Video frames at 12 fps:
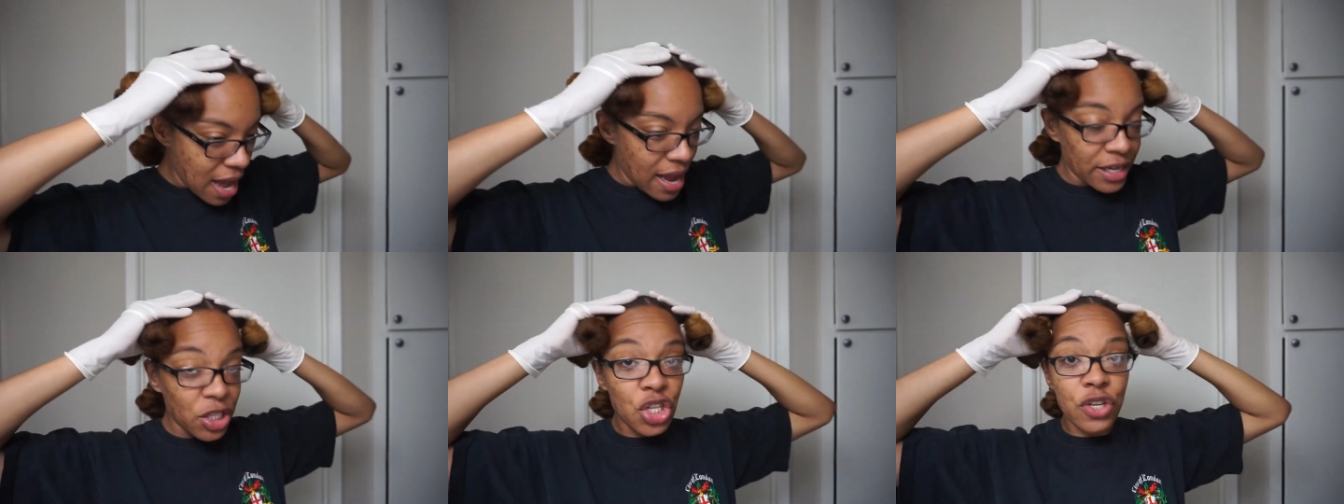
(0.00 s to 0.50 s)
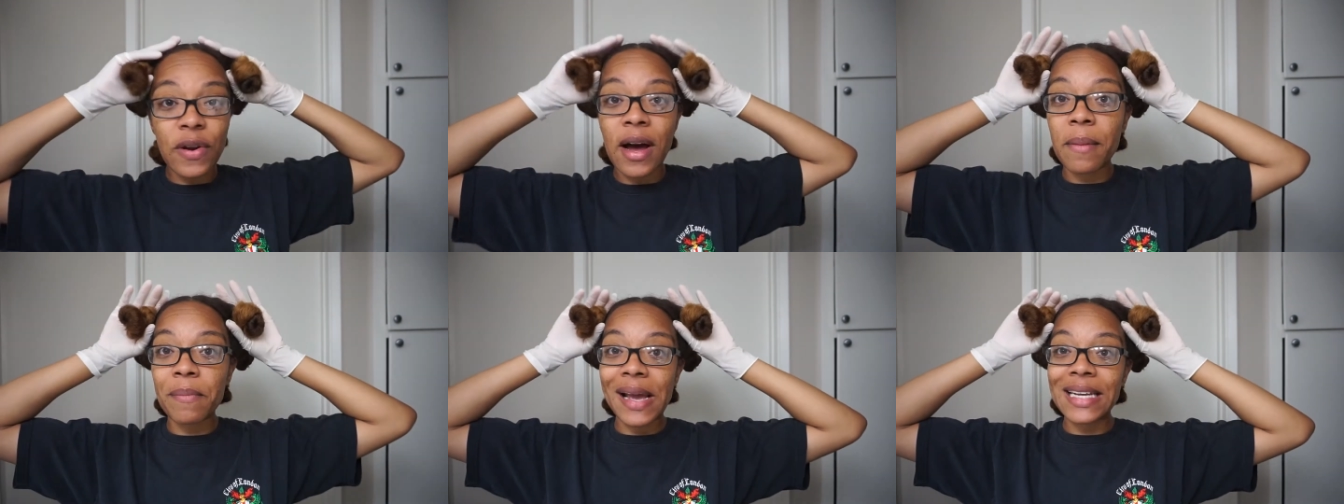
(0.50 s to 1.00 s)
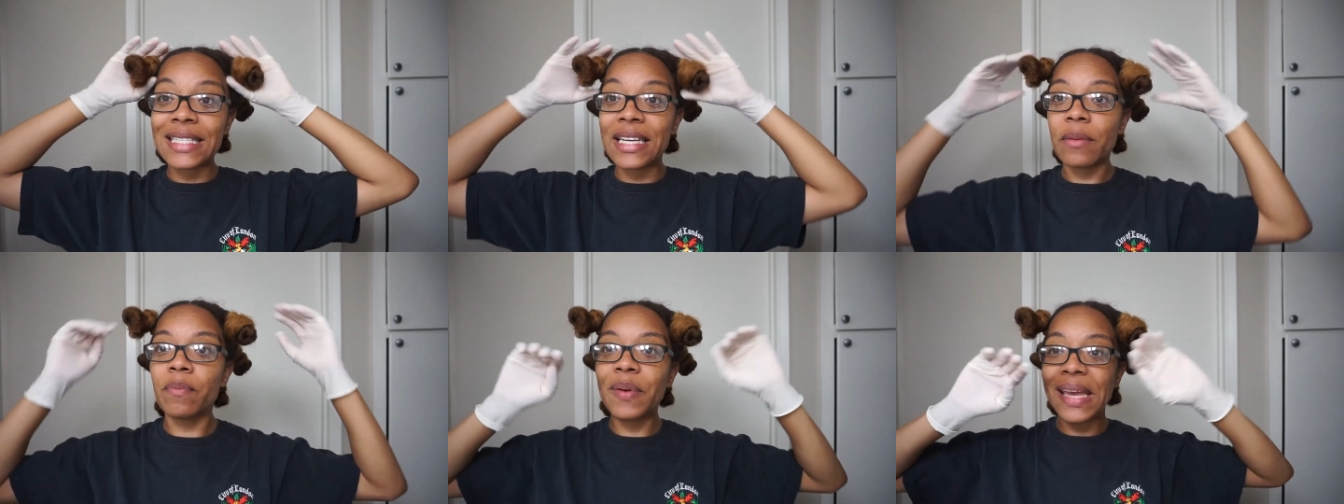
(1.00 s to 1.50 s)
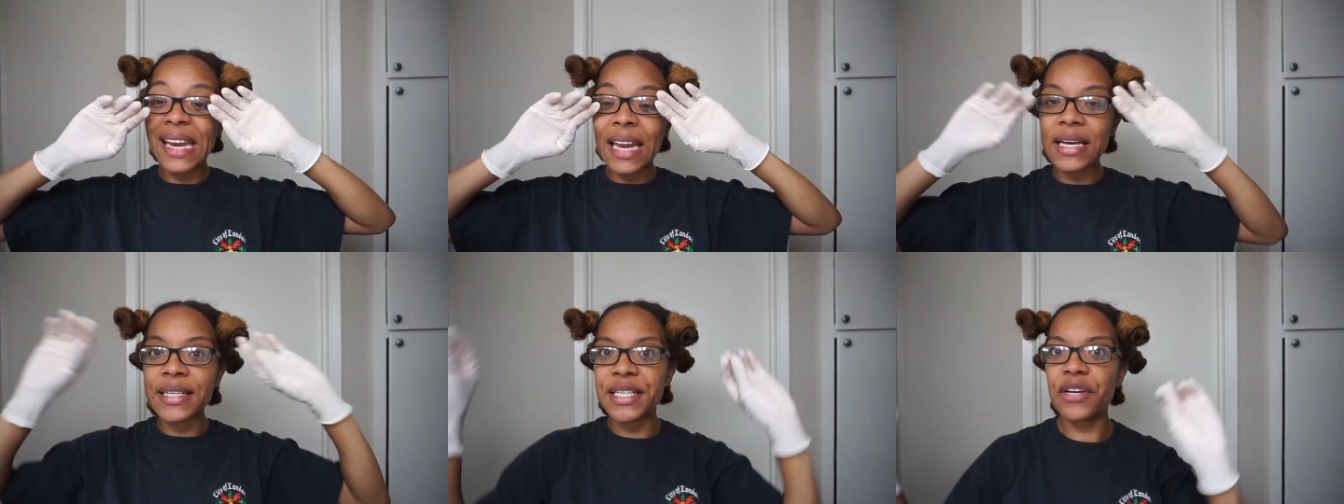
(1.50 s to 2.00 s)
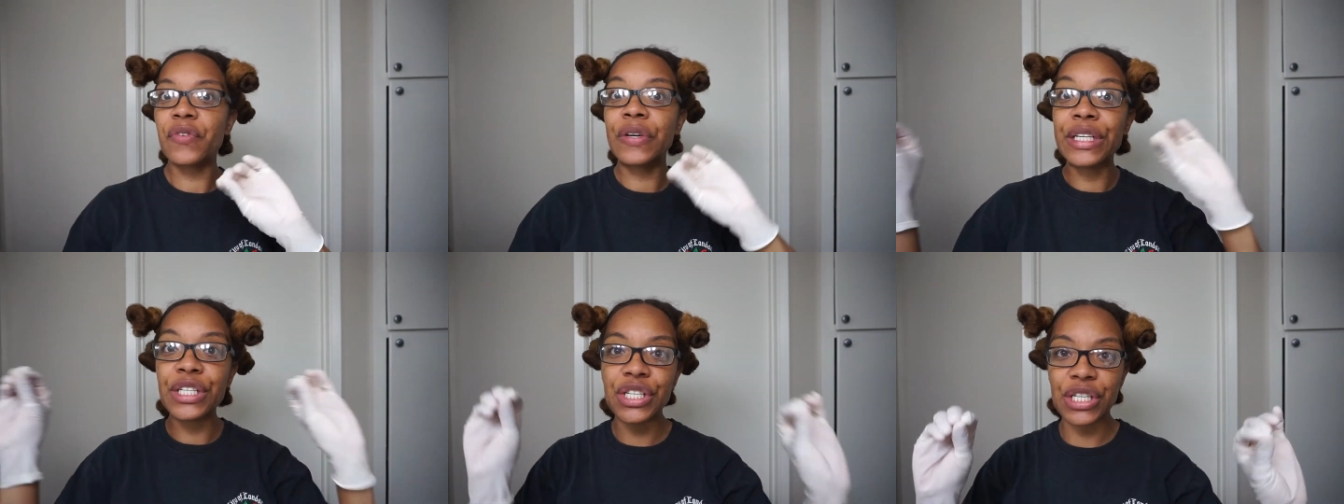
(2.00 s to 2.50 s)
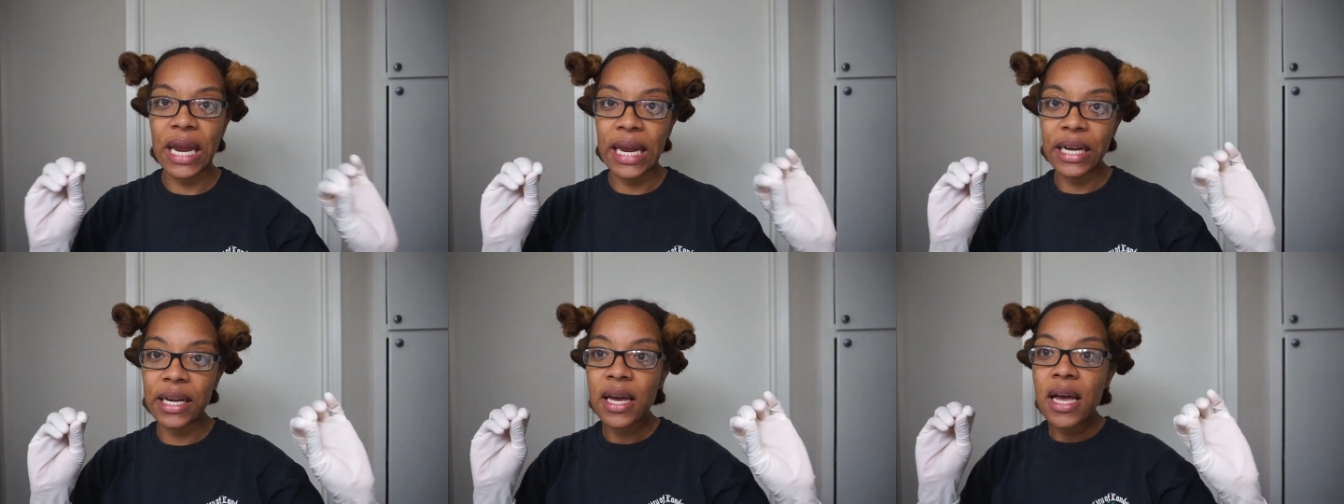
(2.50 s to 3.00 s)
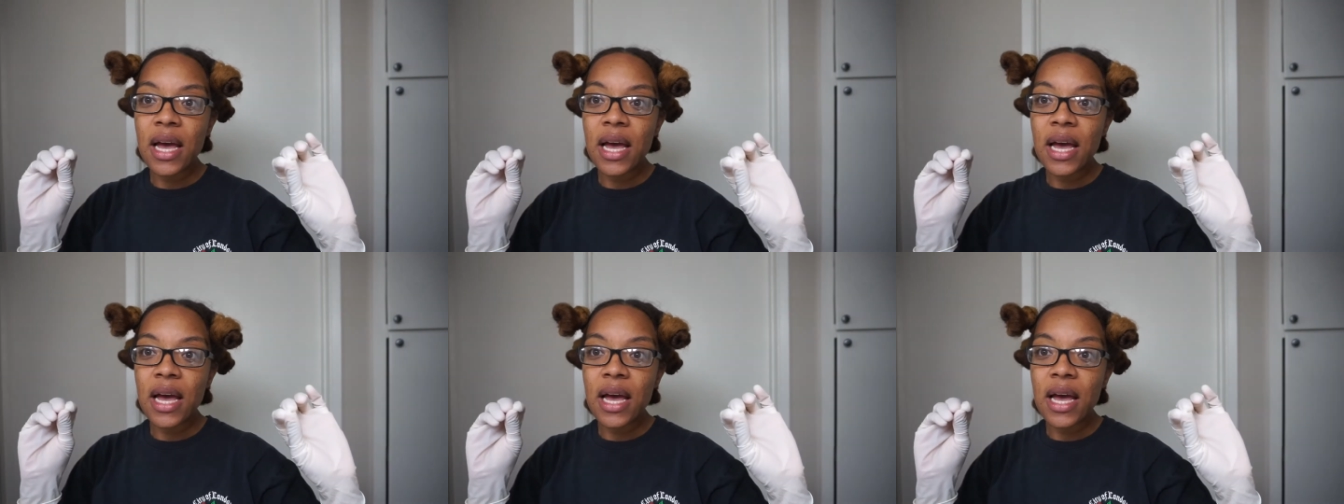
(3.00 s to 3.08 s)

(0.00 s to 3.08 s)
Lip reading: I do not mind it being a different shade.